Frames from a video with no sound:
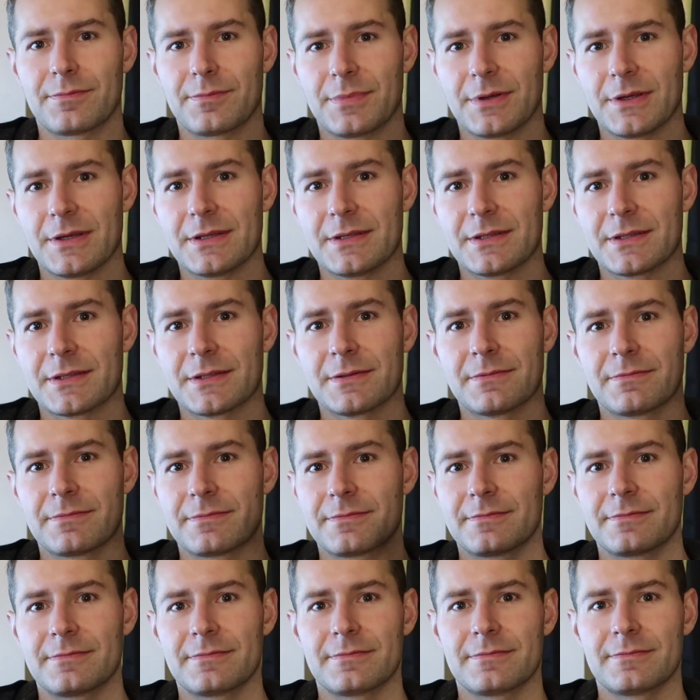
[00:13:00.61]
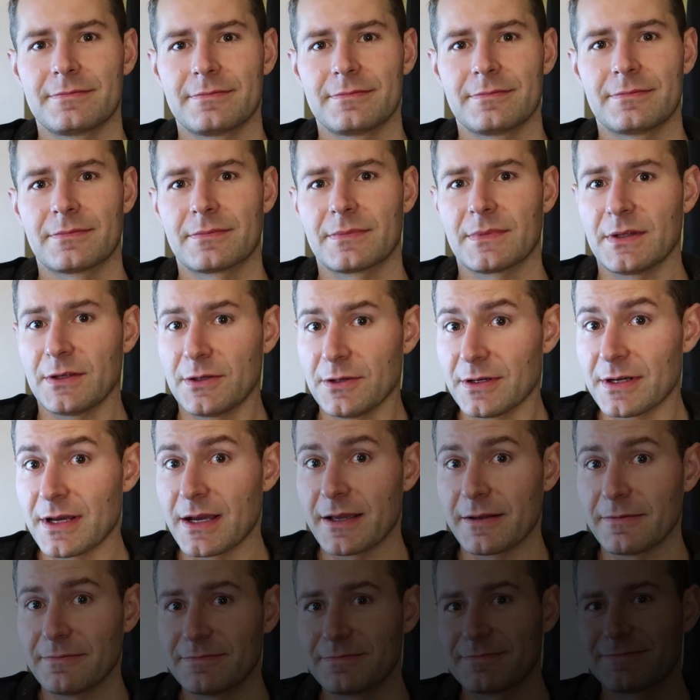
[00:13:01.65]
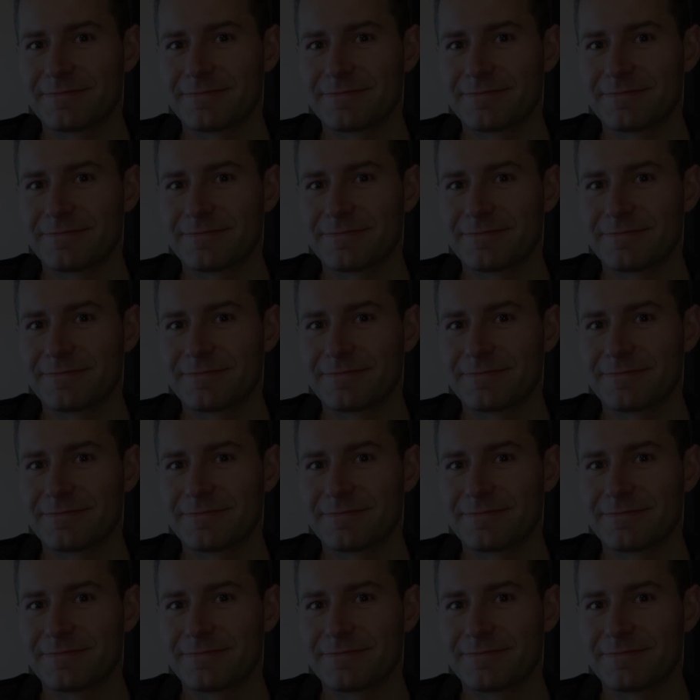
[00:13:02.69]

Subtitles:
Peace. Good night.